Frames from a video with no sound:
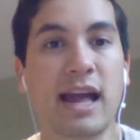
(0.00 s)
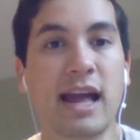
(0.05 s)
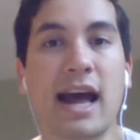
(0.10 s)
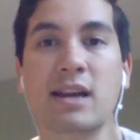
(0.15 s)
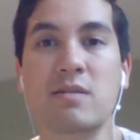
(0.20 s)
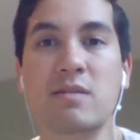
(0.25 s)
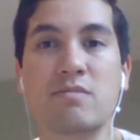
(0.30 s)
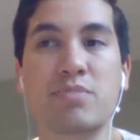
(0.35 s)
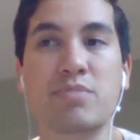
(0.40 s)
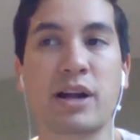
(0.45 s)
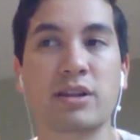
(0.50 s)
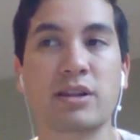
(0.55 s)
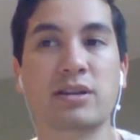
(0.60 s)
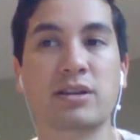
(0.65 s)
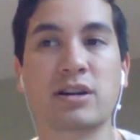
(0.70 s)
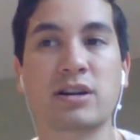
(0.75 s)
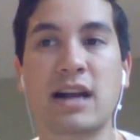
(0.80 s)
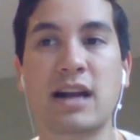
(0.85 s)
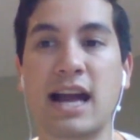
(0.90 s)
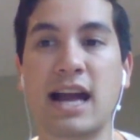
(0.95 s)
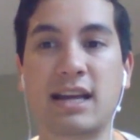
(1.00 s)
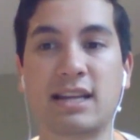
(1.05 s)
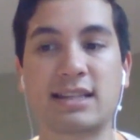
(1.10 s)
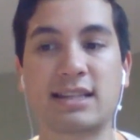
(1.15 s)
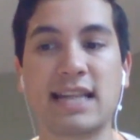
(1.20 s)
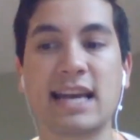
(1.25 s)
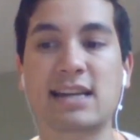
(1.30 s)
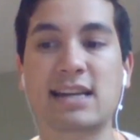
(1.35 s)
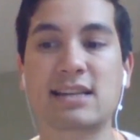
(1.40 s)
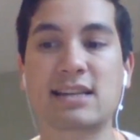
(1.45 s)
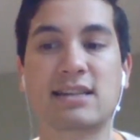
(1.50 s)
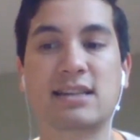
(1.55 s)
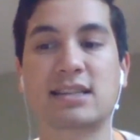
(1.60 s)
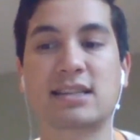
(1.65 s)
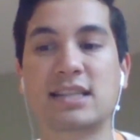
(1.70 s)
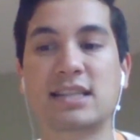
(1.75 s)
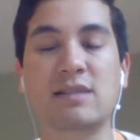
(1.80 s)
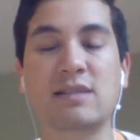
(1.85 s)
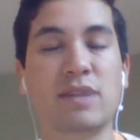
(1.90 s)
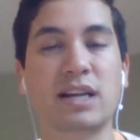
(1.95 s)
Adam Butler has taken this
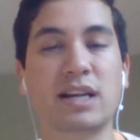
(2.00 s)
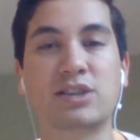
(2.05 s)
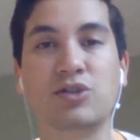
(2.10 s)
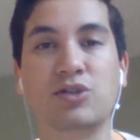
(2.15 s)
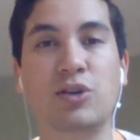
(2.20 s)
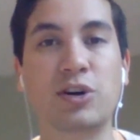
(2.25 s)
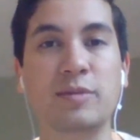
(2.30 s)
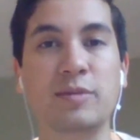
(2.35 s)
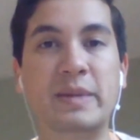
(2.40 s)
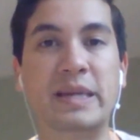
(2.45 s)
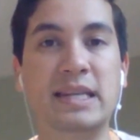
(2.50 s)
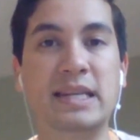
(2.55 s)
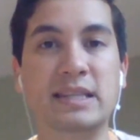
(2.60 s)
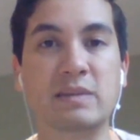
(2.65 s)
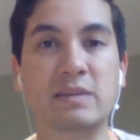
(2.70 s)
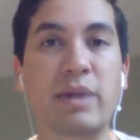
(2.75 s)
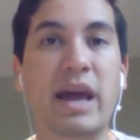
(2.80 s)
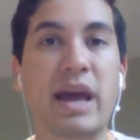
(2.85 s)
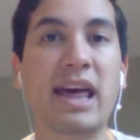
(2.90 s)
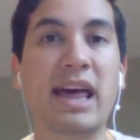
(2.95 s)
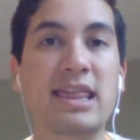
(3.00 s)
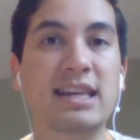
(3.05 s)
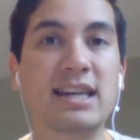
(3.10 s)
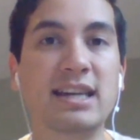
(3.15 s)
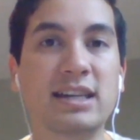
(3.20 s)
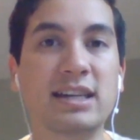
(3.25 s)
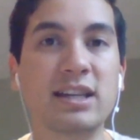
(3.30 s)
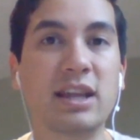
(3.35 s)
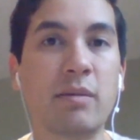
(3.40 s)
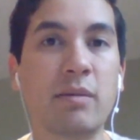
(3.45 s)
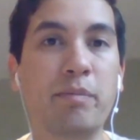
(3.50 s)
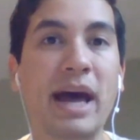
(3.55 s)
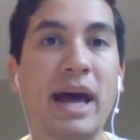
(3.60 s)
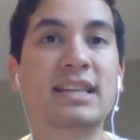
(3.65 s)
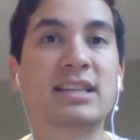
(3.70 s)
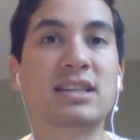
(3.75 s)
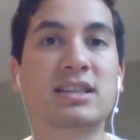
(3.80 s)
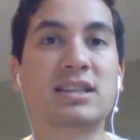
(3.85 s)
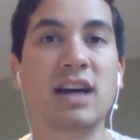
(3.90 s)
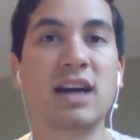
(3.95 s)
team by storm. He has been the
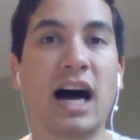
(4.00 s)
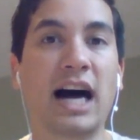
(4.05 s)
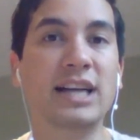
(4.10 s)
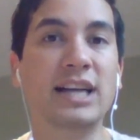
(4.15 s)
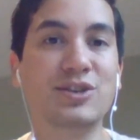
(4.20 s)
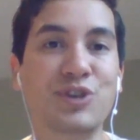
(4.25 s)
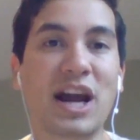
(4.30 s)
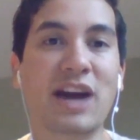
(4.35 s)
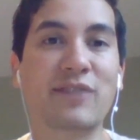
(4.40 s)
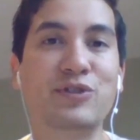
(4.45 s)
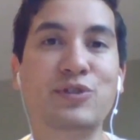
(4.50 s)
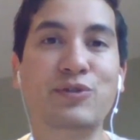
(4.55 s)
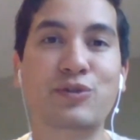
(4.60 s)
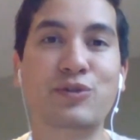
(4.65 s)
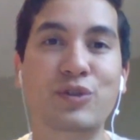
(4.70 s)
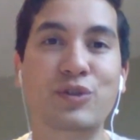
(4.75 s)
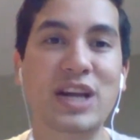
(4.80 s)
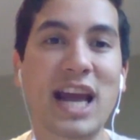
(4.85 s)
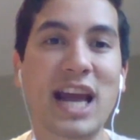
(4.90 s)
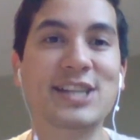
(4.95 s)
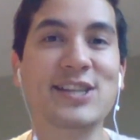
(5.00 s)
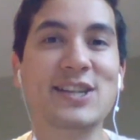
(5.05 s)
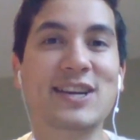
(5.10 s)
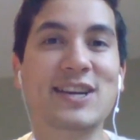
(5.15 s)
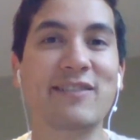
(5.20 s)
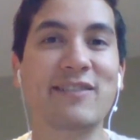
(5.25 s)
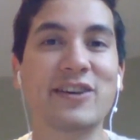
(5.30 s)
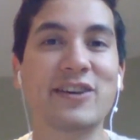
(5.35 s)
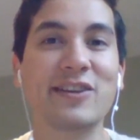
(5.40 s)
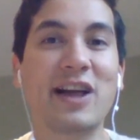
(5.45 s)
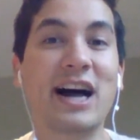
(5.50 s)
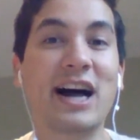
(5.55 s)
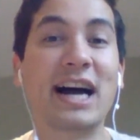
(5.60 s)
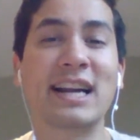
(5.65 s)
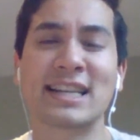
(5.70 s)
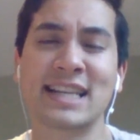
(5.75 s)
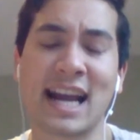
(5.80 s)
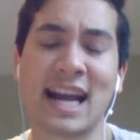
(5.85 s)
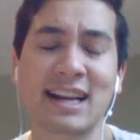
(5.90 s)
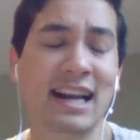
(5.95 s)
best undrafted free agent of the
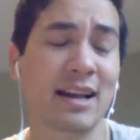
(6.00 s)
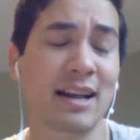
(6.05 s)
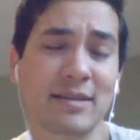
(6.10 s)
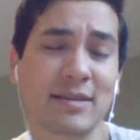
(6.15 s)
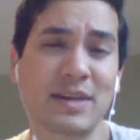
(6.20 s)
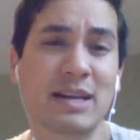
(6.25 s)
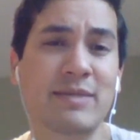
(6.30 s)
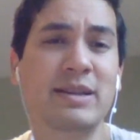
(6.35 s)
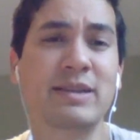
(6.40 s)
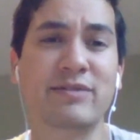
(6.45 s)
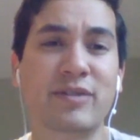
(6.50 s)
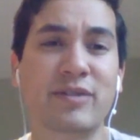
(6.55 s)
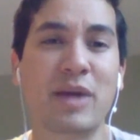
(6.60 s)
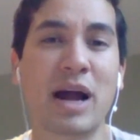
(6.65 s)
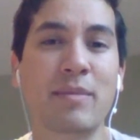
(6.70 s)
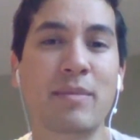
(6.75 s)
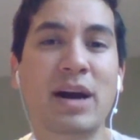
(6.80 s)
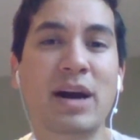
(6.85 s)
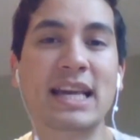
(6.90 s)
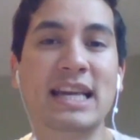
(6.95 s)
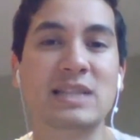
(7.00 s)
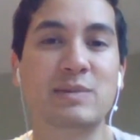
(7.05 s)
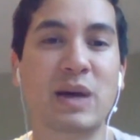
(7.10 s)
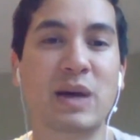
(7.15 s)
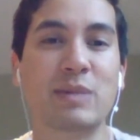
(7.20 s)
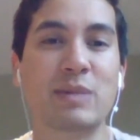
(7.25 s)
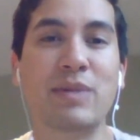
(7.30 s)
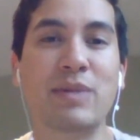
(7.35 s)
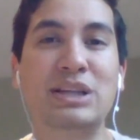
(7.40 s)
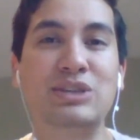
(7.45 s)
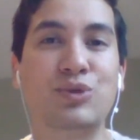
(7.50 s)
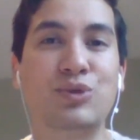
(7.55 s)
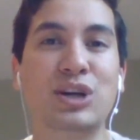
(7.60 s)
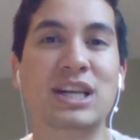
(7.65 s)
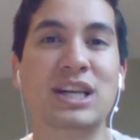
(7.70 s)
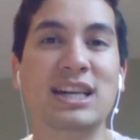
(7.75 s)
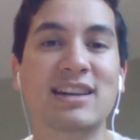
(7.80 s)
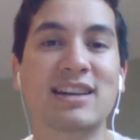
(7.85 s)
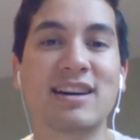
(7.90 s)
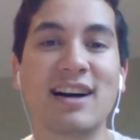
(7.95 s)
lot. I mean, for my money, he's been the best
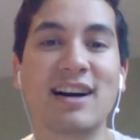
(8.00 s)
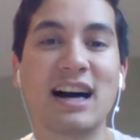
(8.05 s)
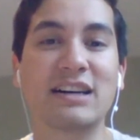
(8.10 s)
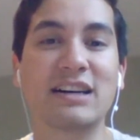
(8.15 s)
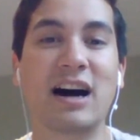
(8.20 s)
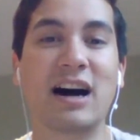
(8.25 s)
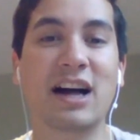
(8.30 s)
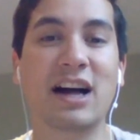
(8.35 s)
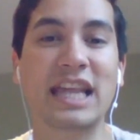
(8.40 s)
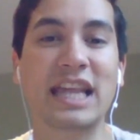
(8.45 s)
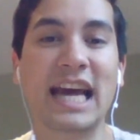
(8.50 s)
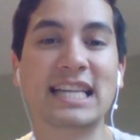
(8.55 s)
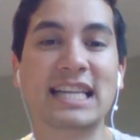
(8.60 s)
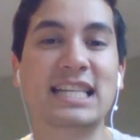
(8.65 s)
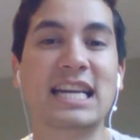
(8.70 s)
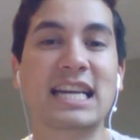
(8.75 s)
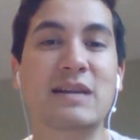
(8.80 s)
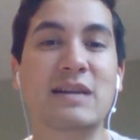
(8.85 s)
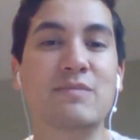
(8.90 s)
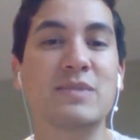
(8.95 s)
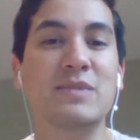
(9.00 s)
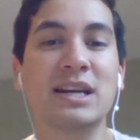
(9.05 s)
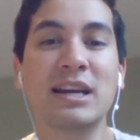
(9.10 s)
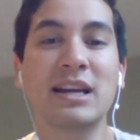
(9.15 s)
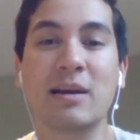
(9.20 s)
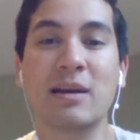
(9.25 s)
rookie on that team.